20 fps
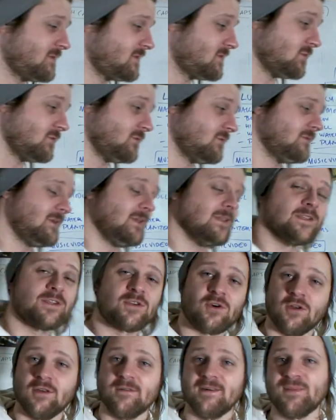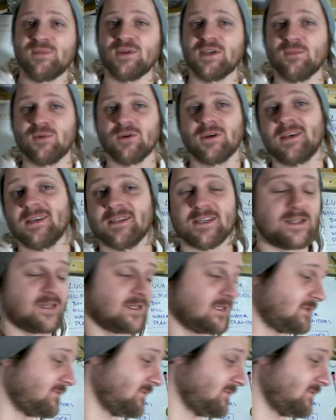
So I just call it my playbook because I think